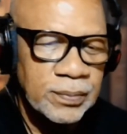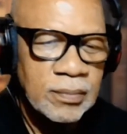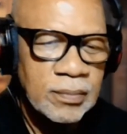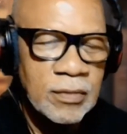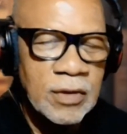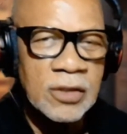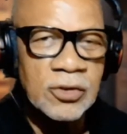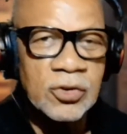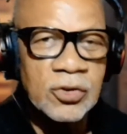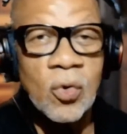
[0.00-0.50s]

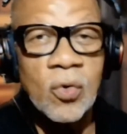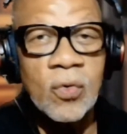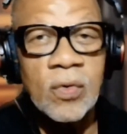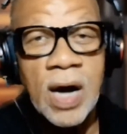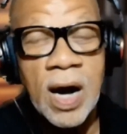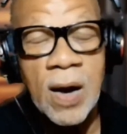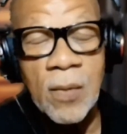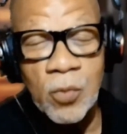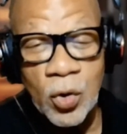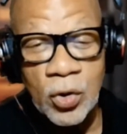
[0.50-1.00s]

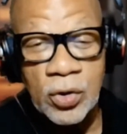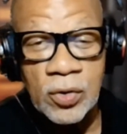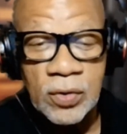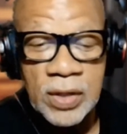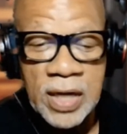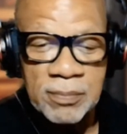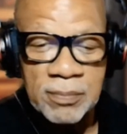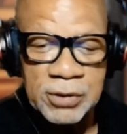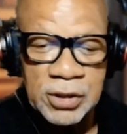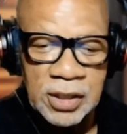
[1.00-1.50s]
So I'm working on
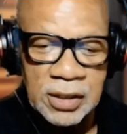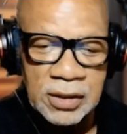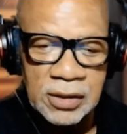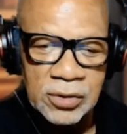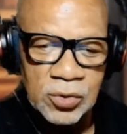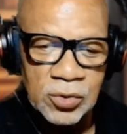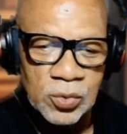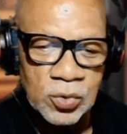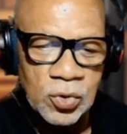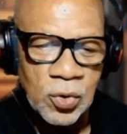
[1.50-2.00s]
that particular
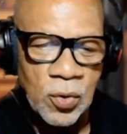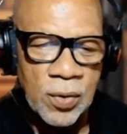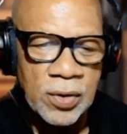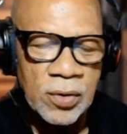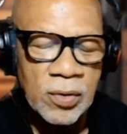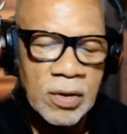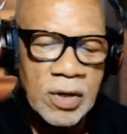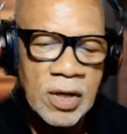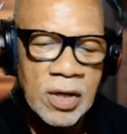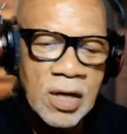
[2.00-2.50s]

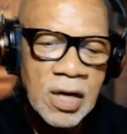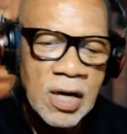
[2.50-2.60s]
tutorial.